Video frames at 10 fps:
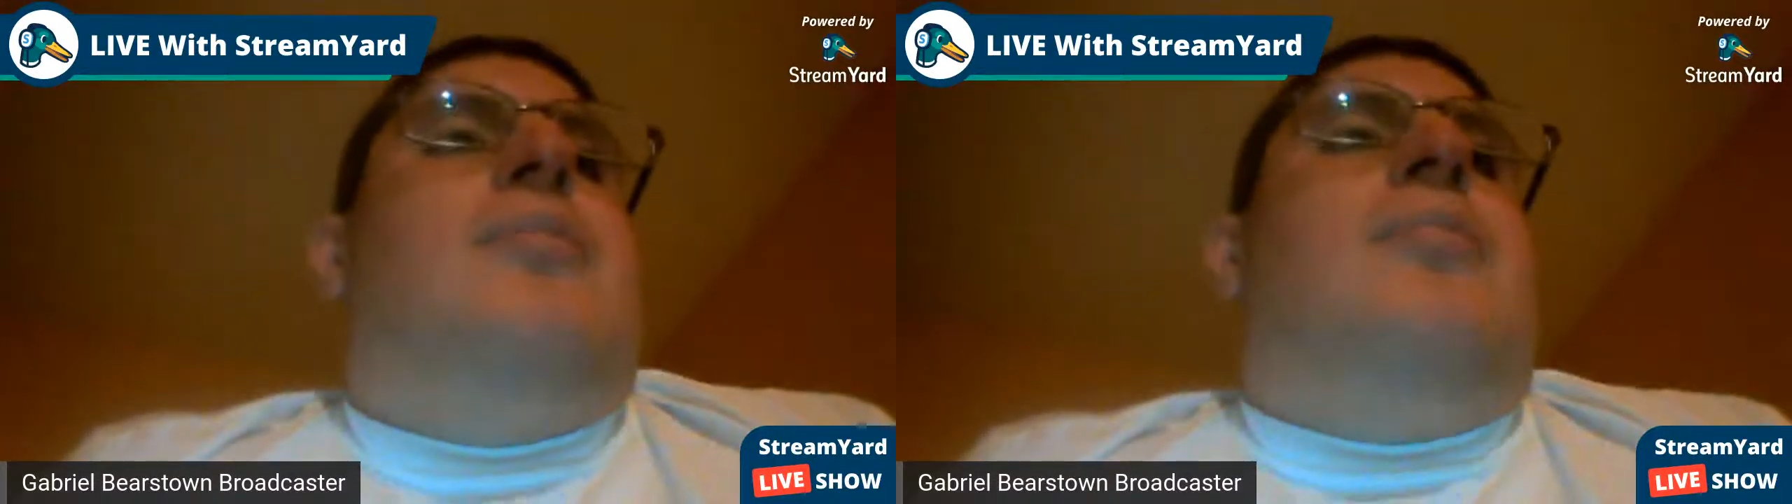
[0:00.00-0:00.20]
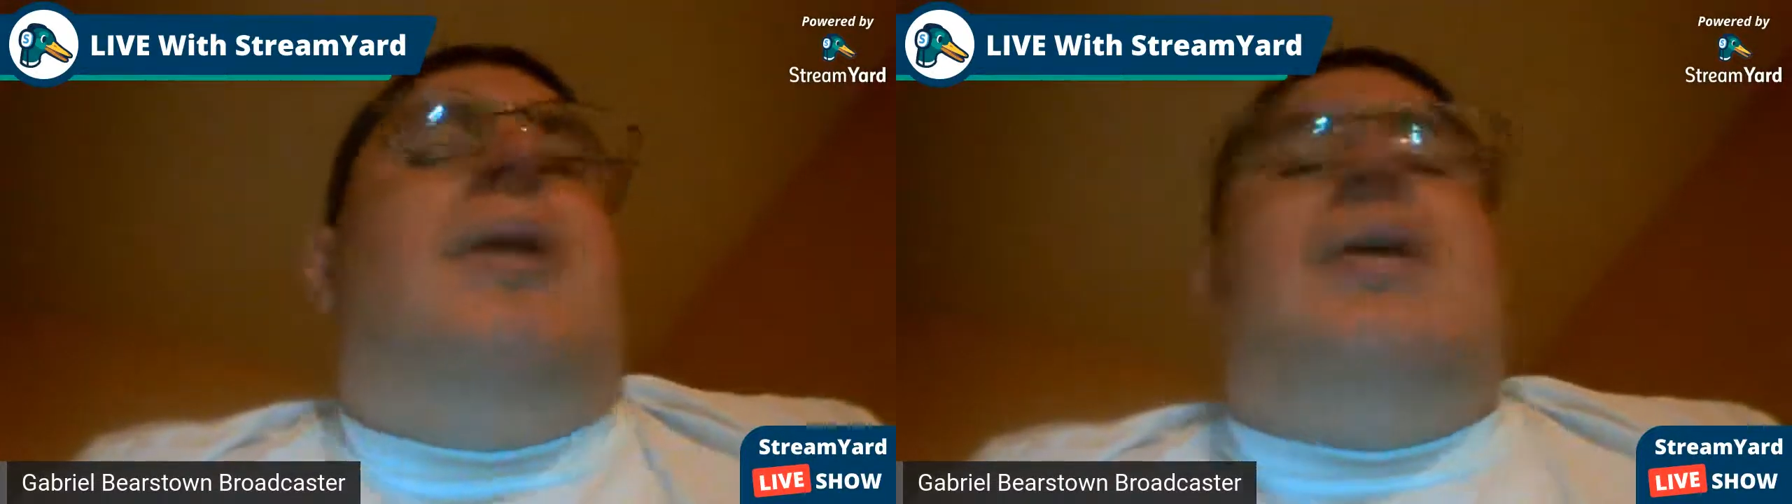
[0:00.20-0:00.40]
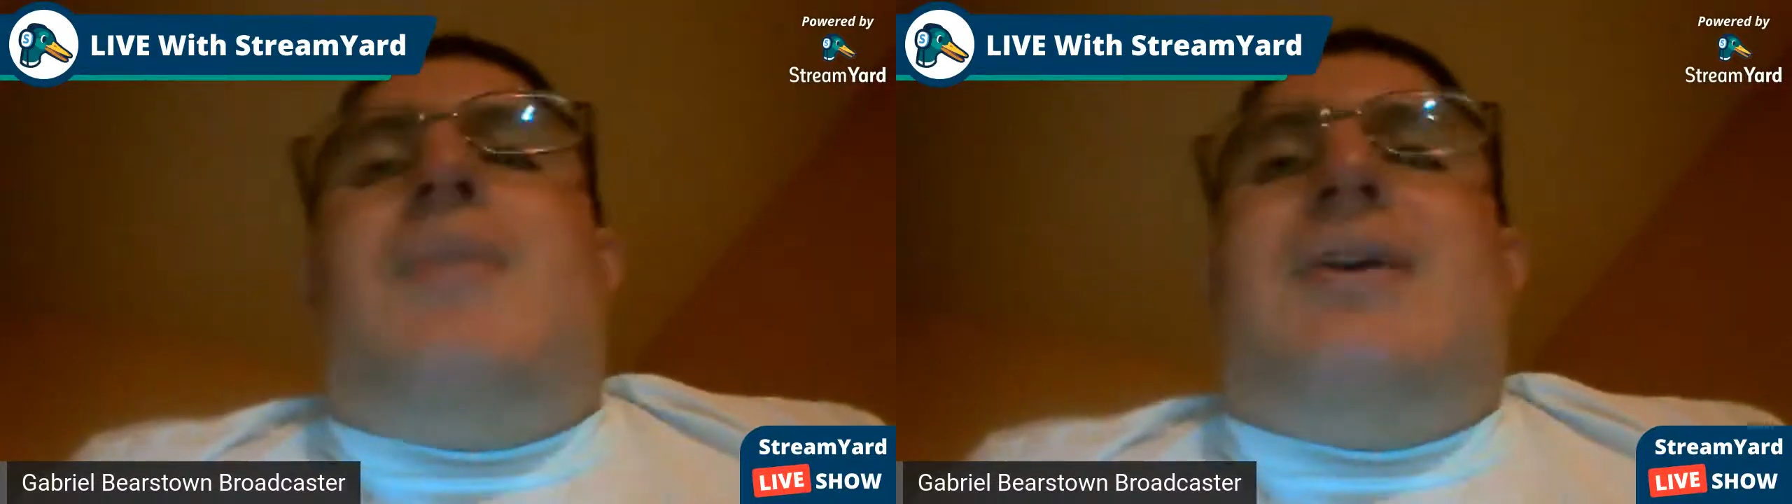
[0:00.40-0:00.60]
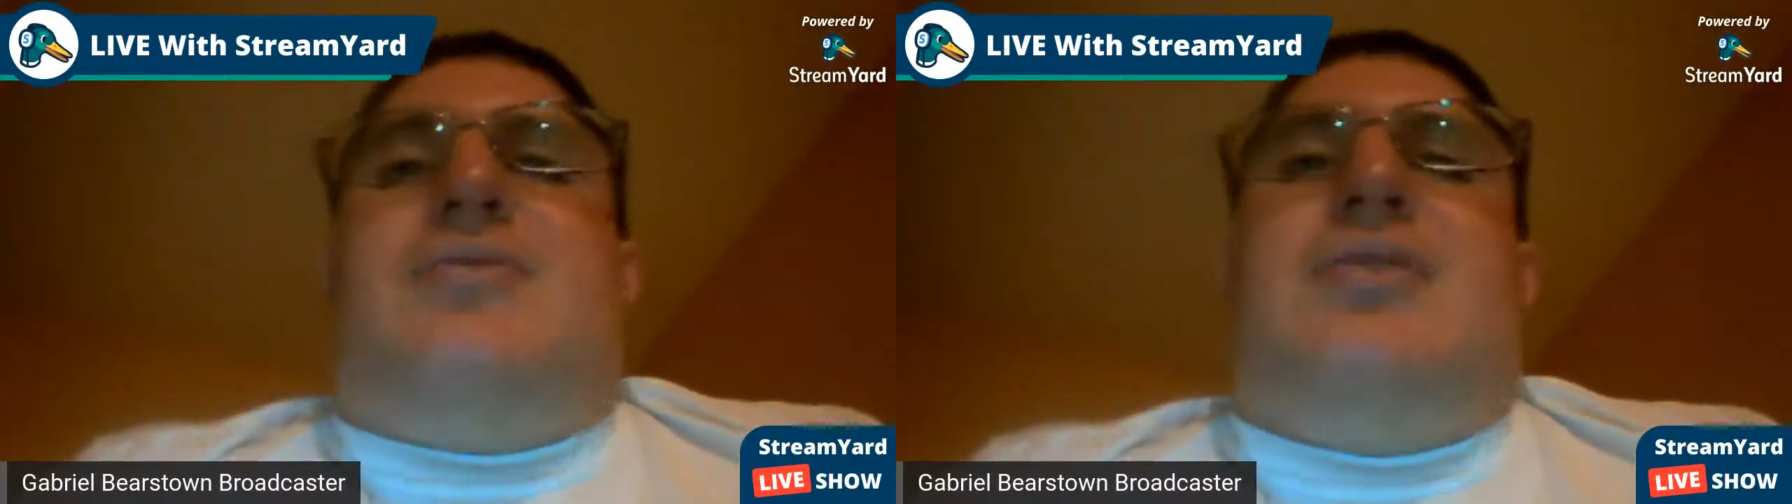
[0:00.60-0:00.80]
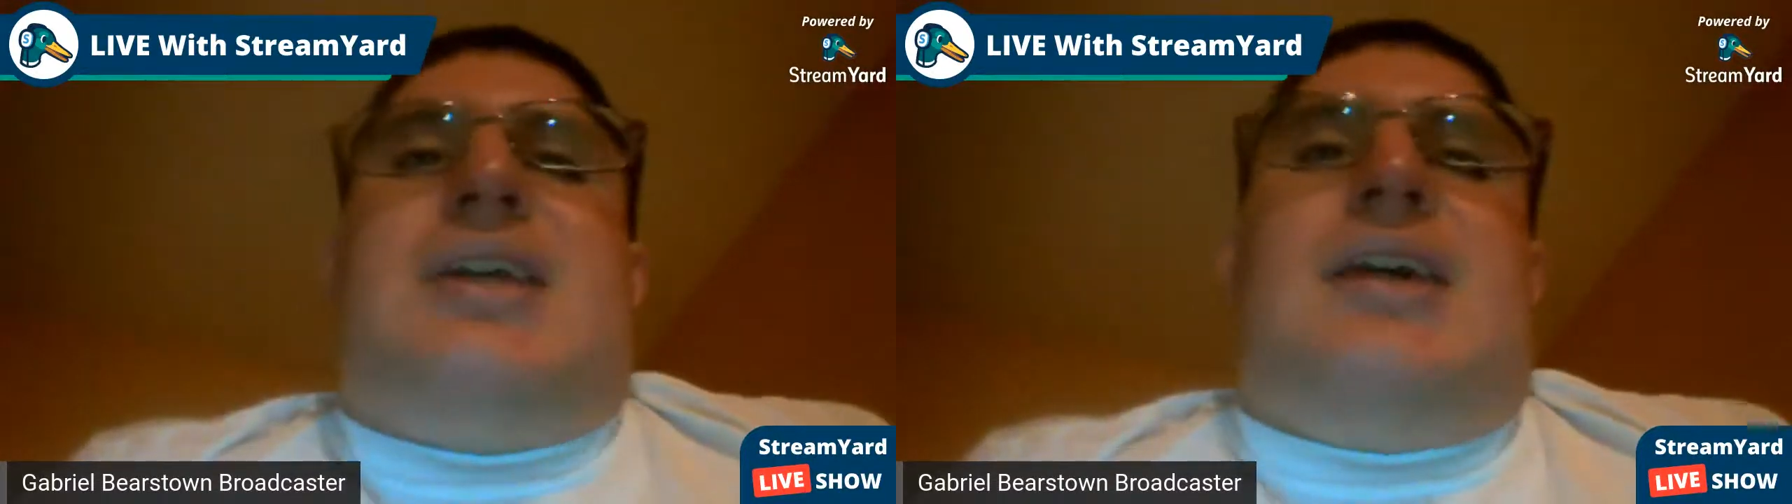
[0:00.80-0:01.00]
But the best
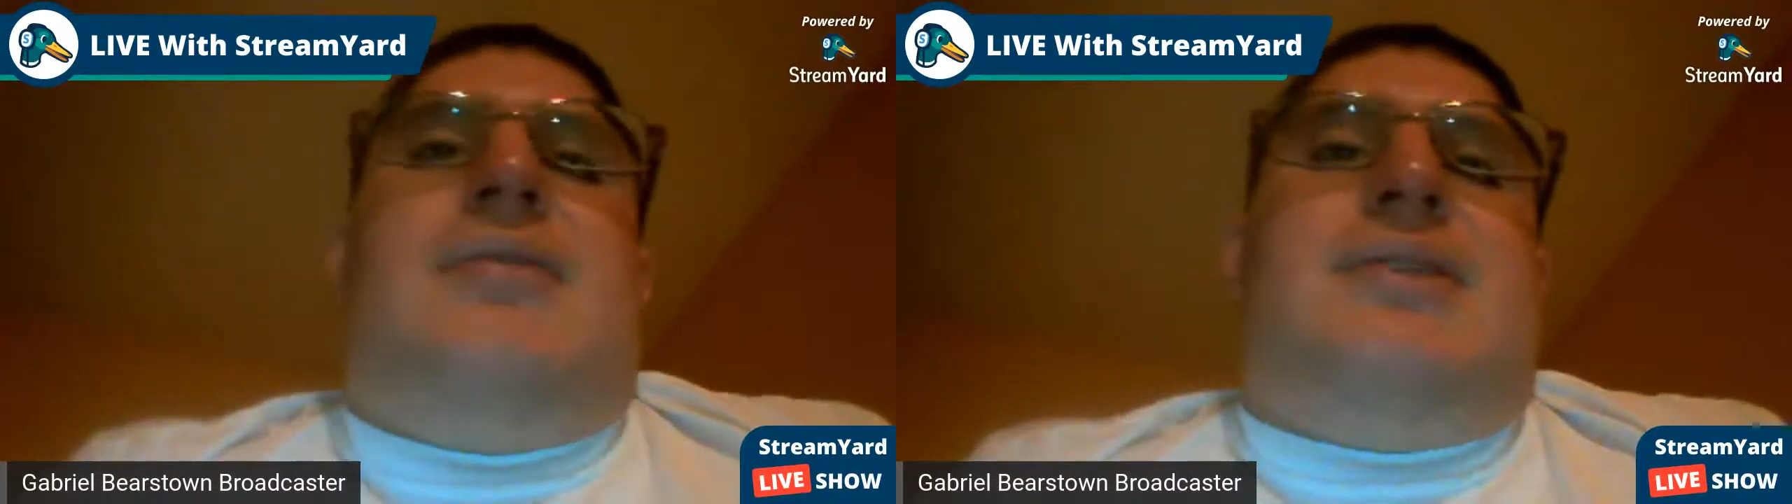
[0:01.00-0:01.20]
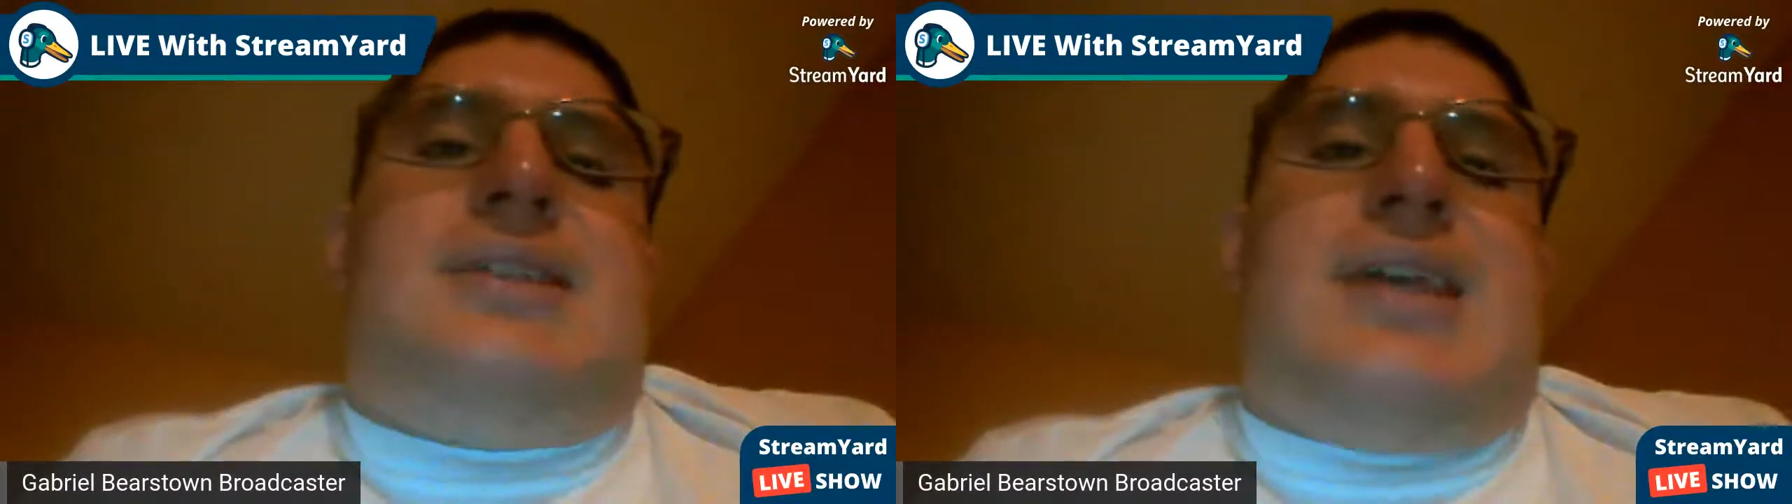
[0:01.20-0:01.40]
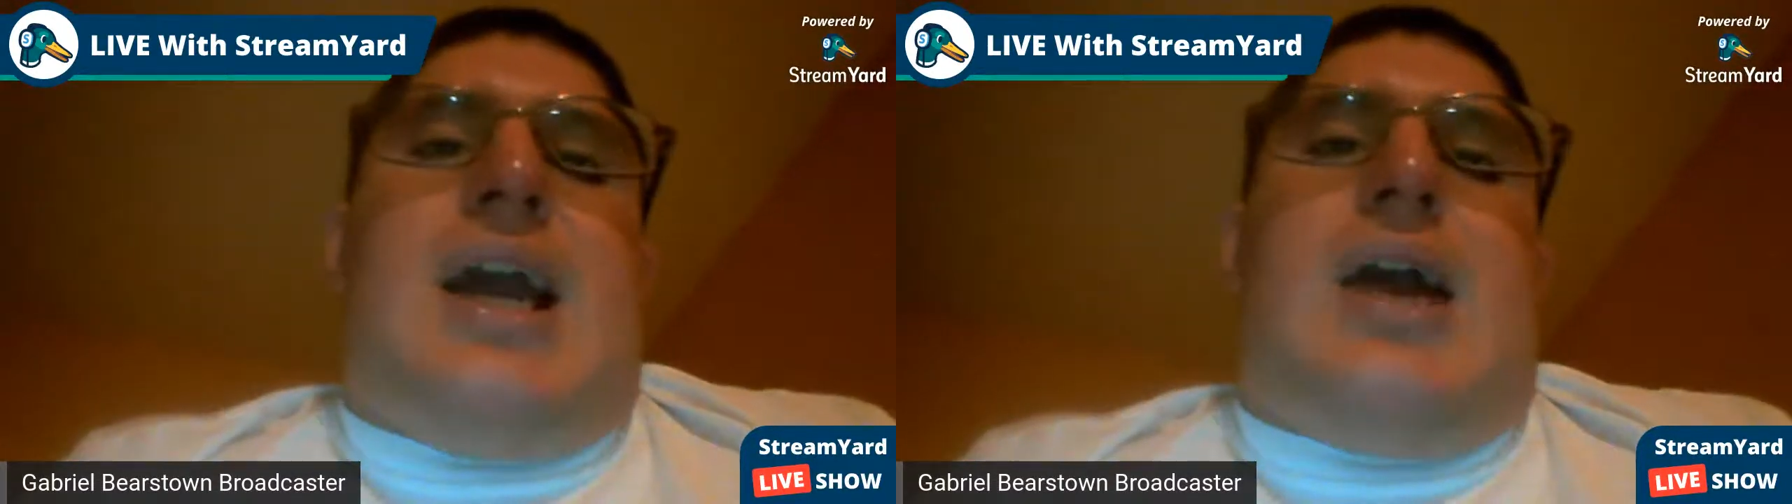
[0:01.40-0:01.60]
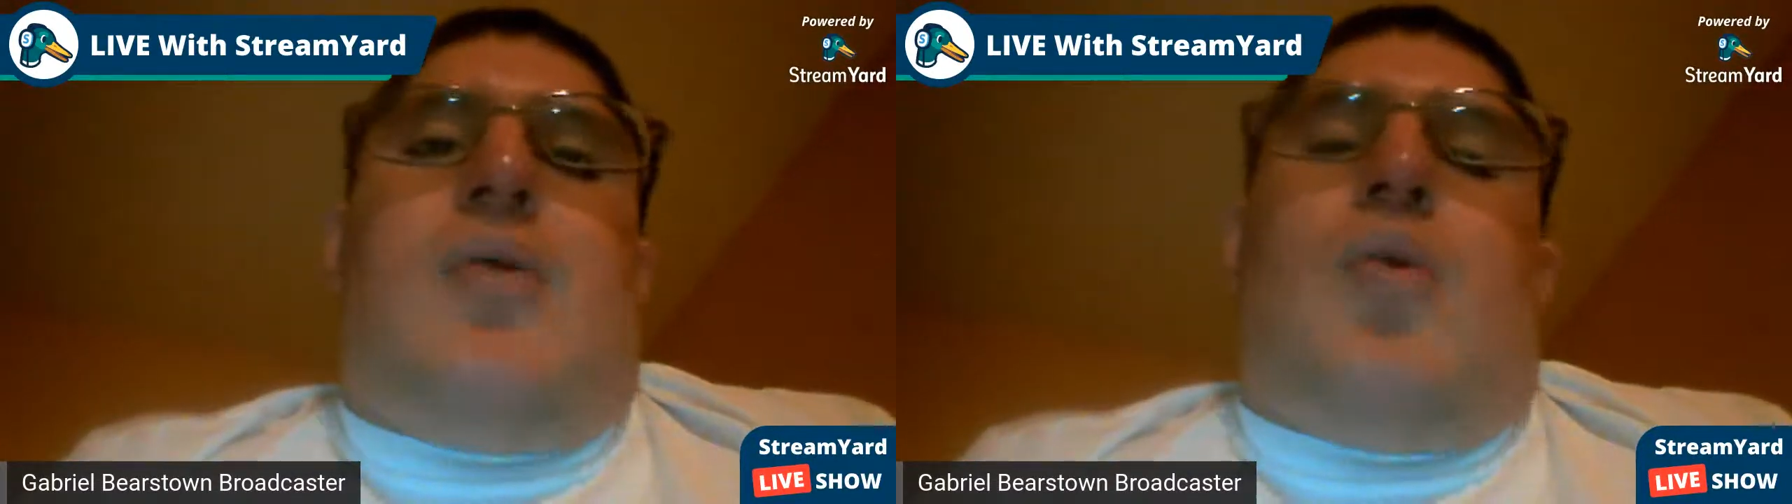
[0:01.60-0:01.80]
three teams say